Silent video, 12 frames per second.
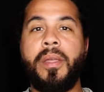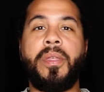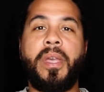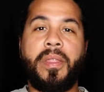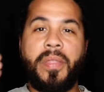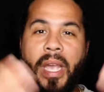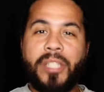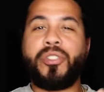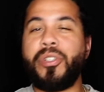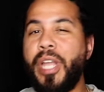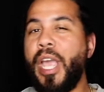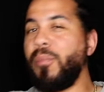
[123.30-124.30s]
then
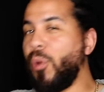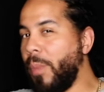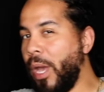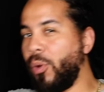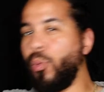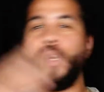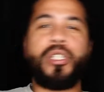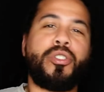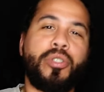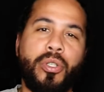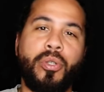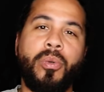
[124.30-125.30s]
that's your name no matter
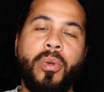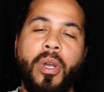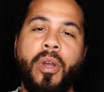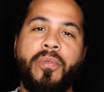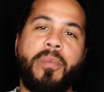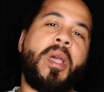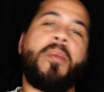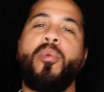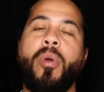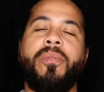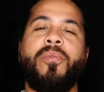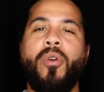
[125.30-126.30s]
what you do from that
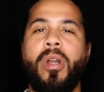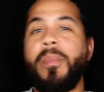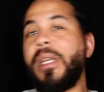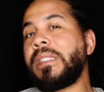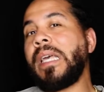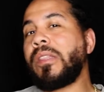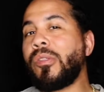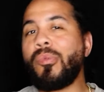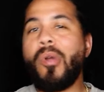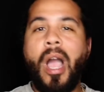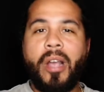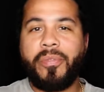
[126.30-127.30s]
point forward. I mean, take The
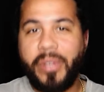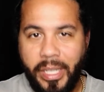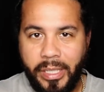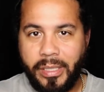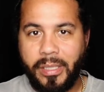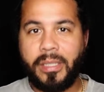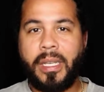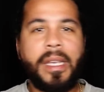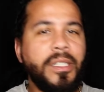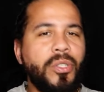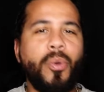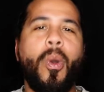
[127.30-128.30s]
Rock, for instance.
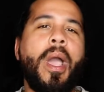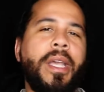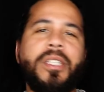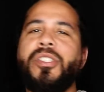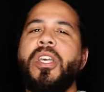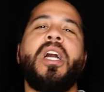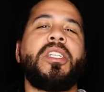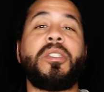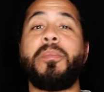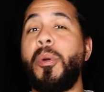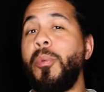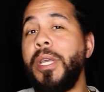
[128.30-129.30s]
He's Dwayne
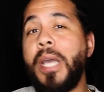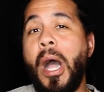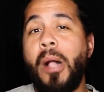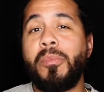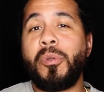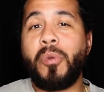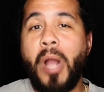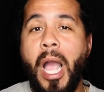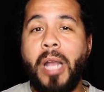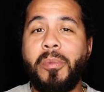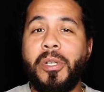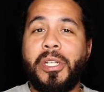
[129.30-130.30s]
Johnson, but we call him The
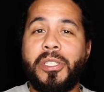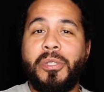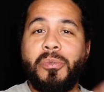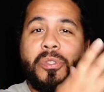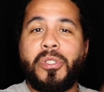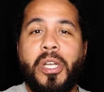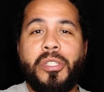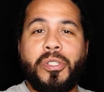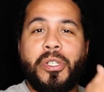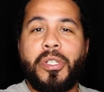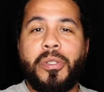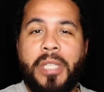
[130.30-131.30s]
Rock because he's such
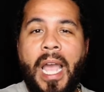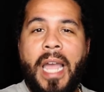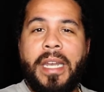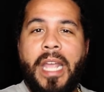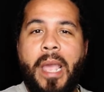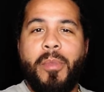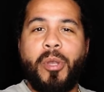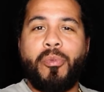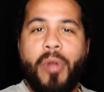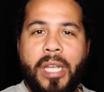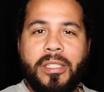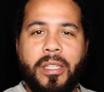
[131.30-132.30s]
a dynamic
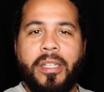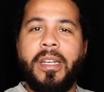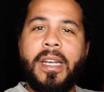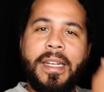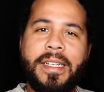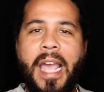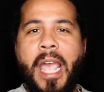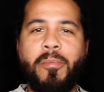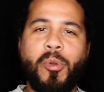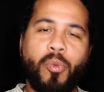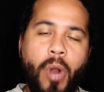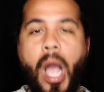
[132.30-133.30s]
wrestler
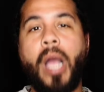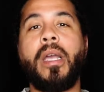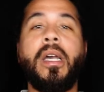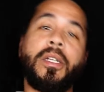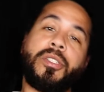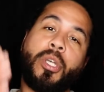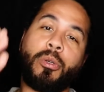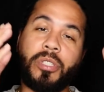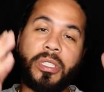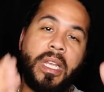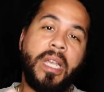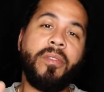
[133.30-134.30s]
named The Rock. So
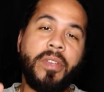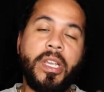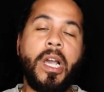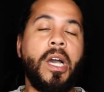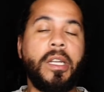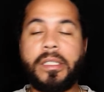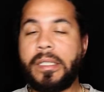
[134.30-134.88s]
Steven Yeun